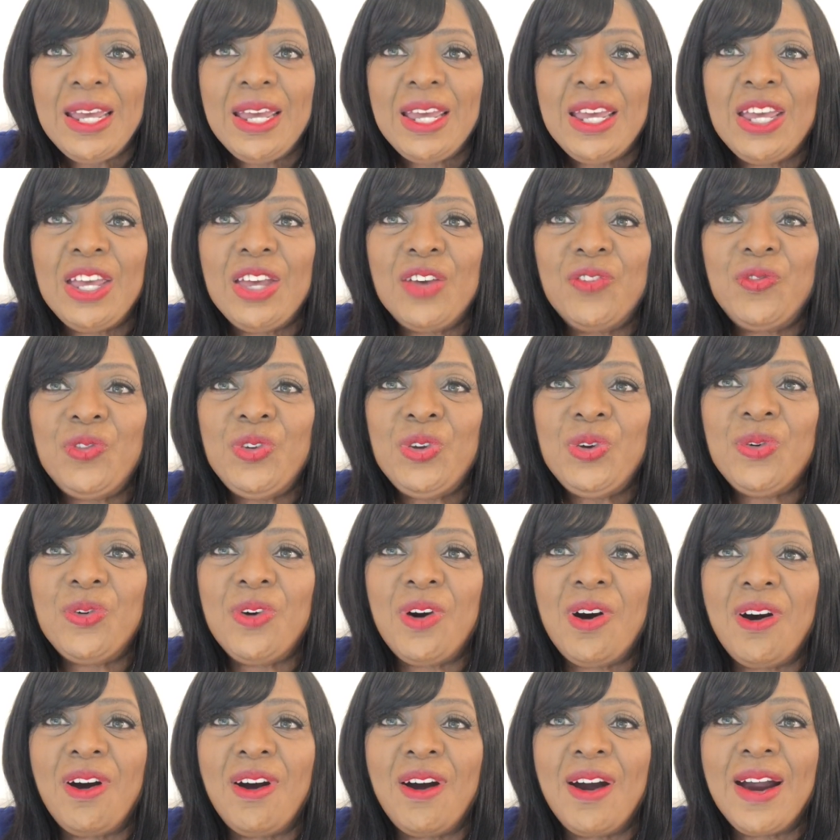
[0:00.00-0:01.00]
If you
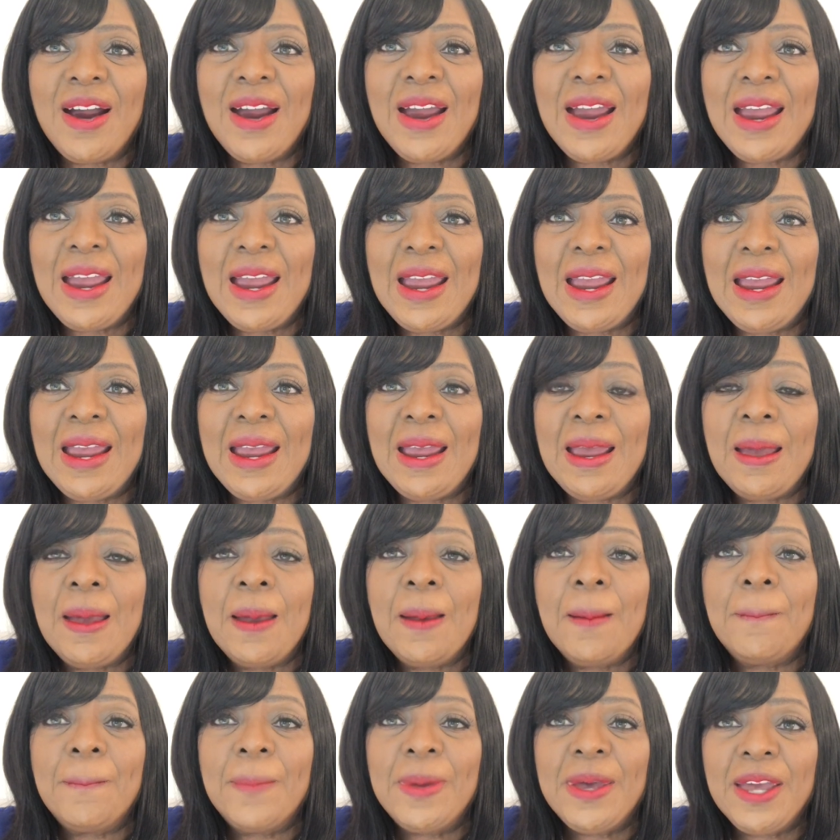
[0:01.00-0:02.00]
are a
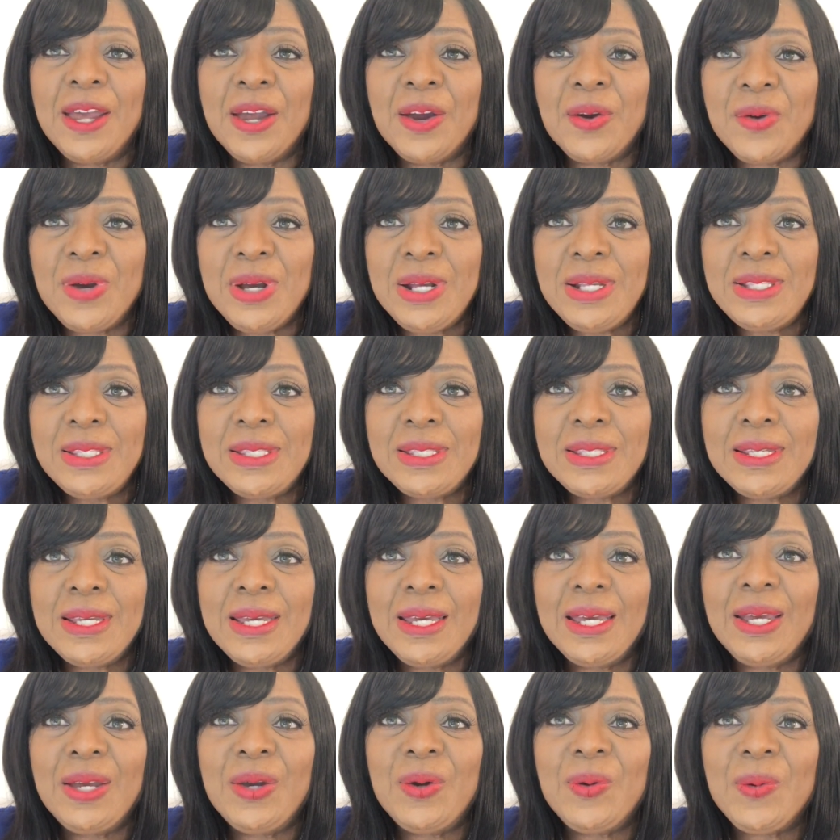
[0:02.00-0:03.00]
parent,
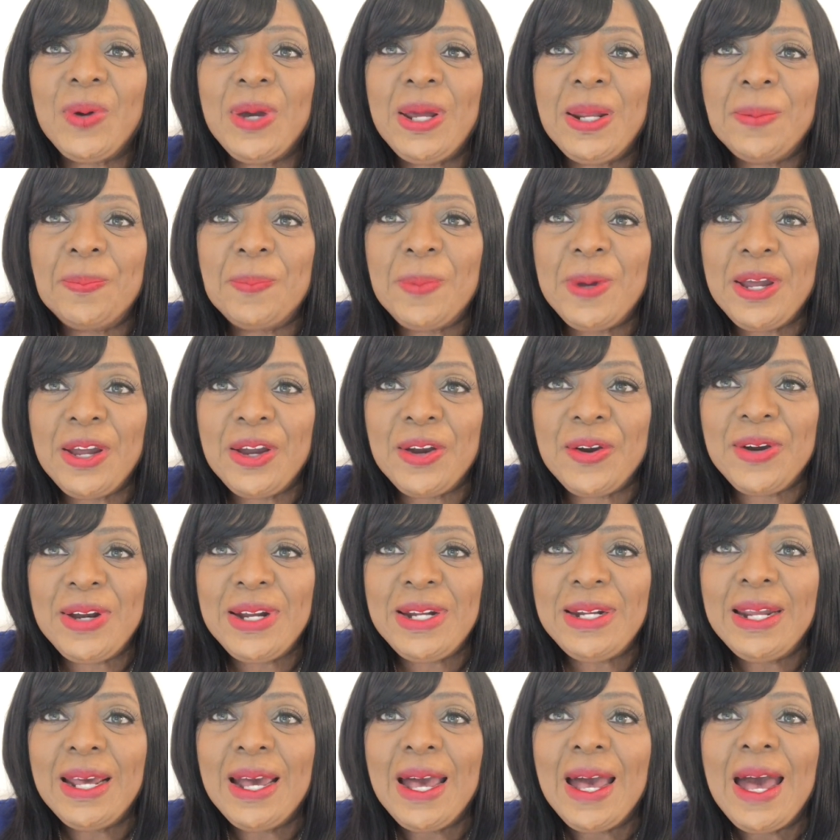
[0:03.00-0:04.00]
grandparent,